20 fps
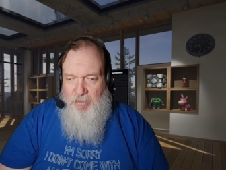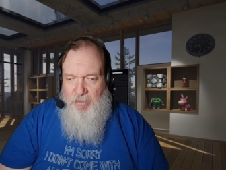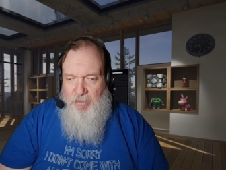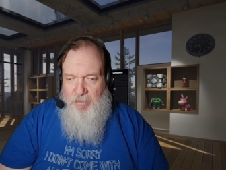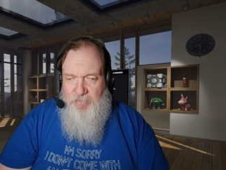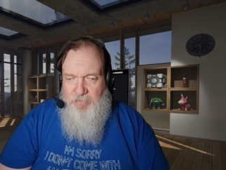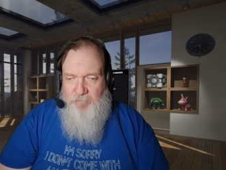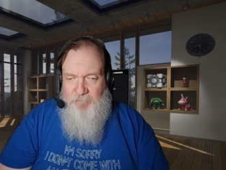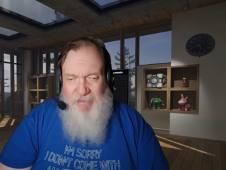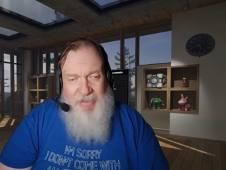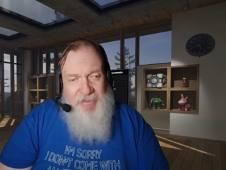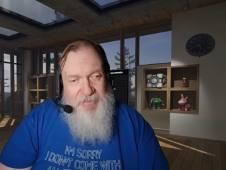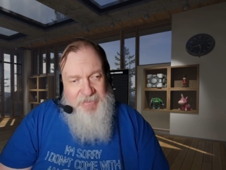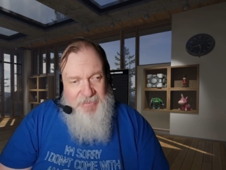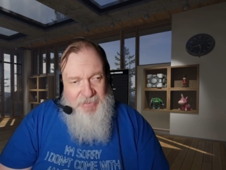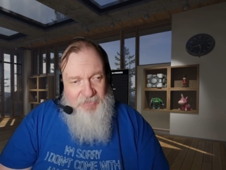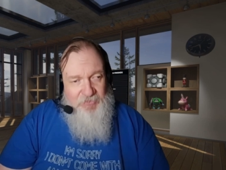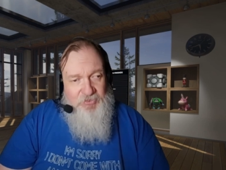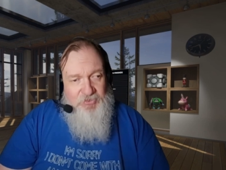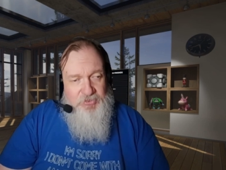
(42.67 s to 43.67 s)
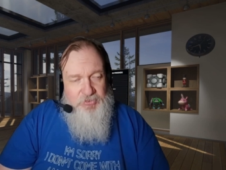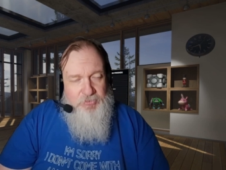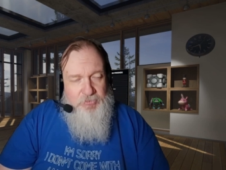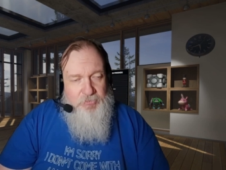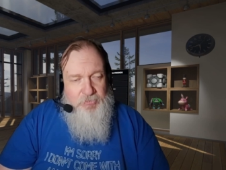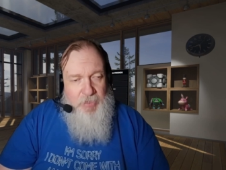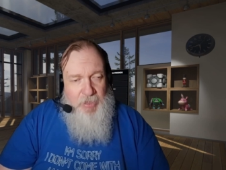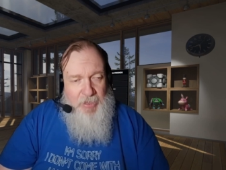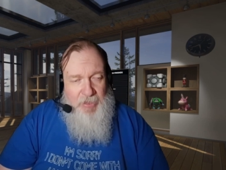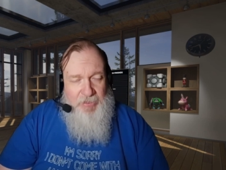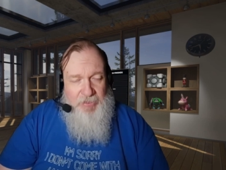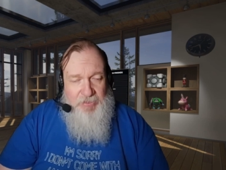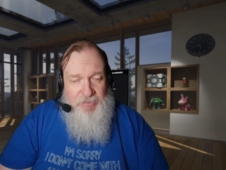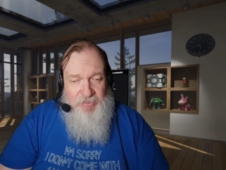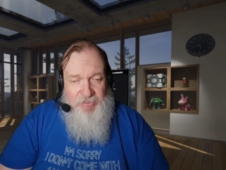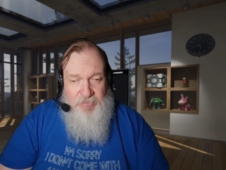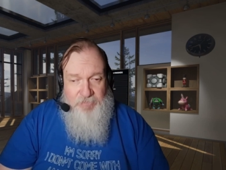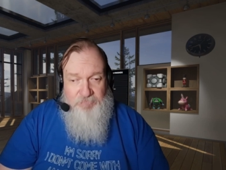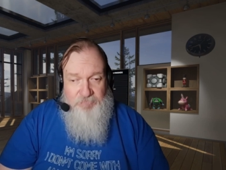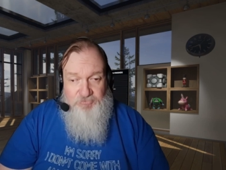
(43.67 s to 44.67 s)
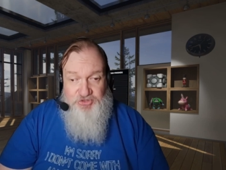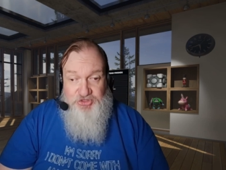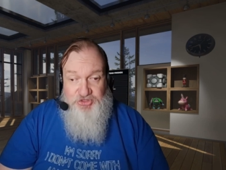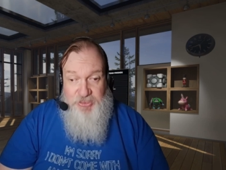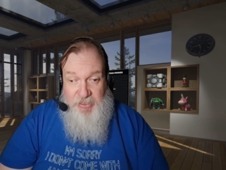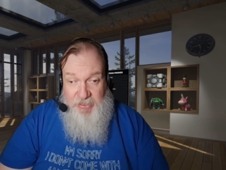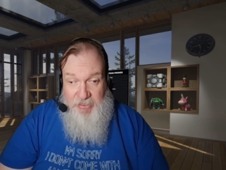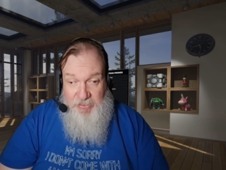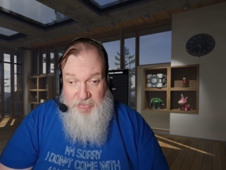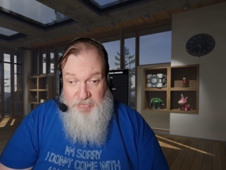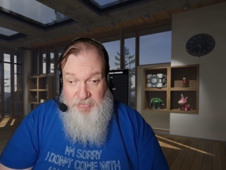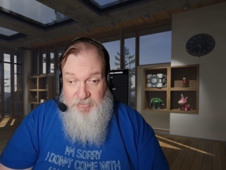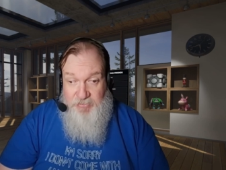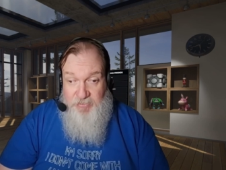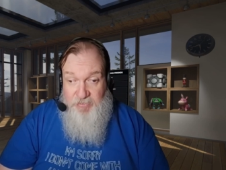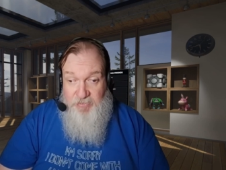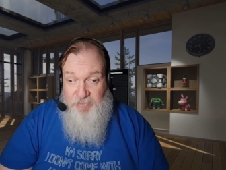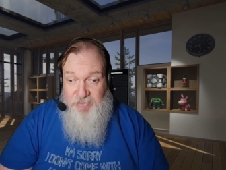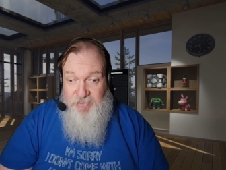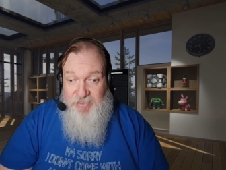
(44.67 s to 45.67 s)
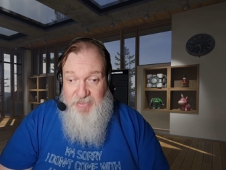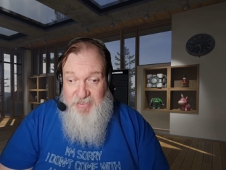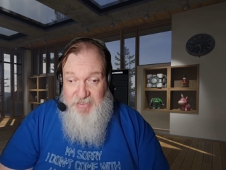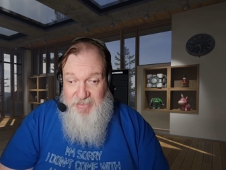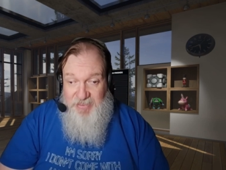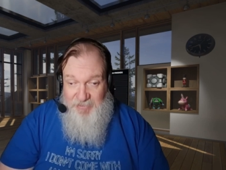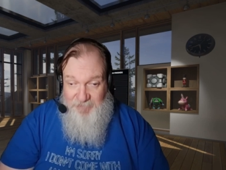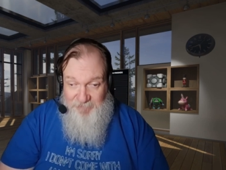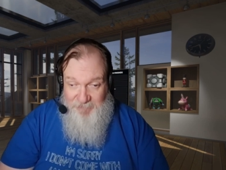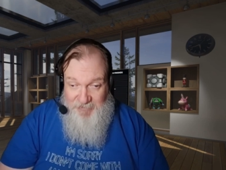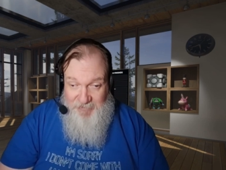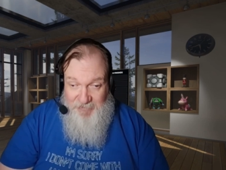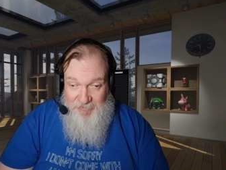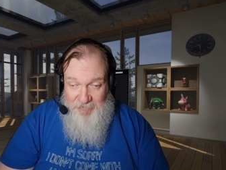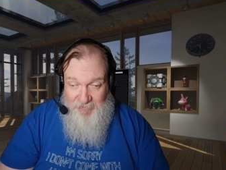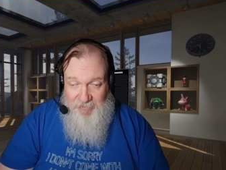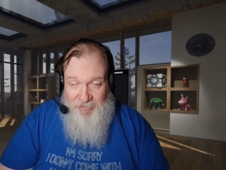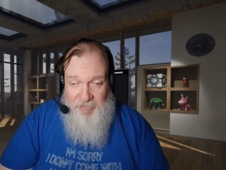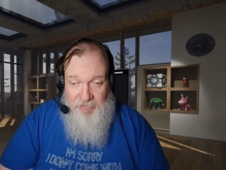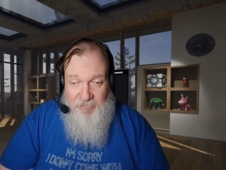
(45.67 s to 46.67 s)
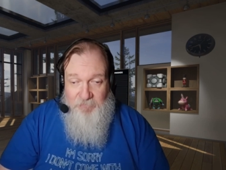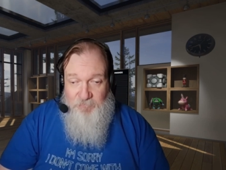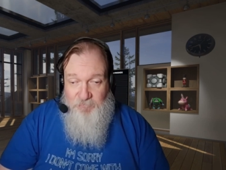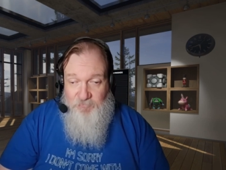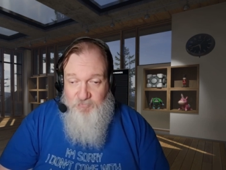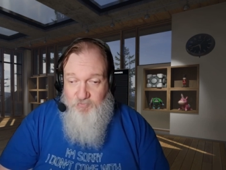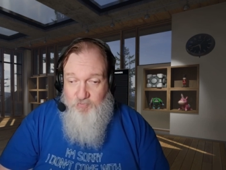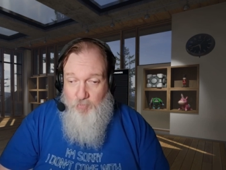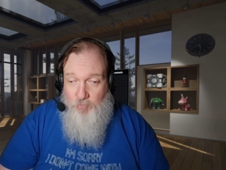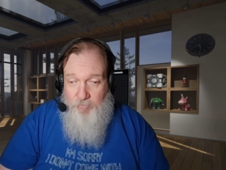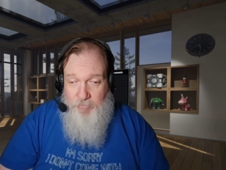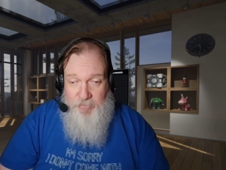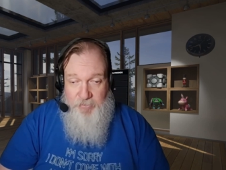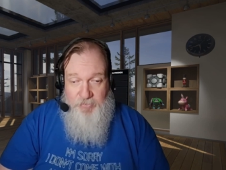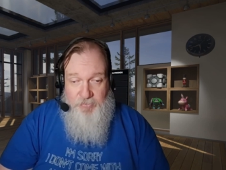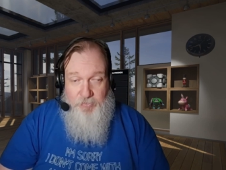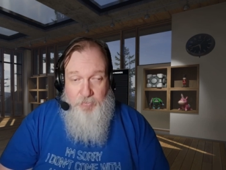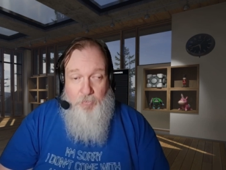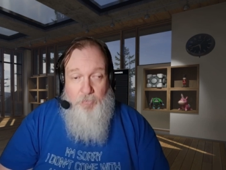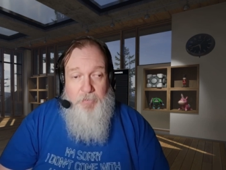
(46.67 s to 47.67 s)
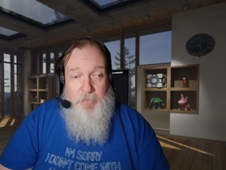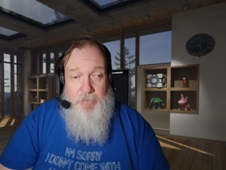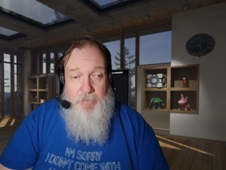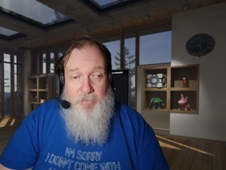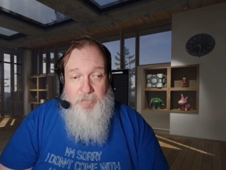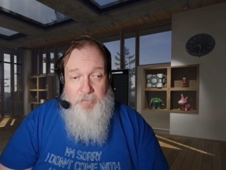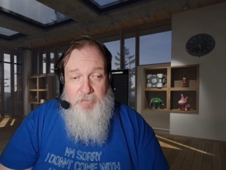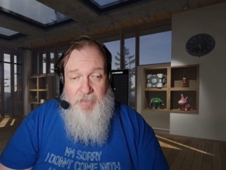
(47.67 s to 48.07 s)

the main character has changed significantly for this story.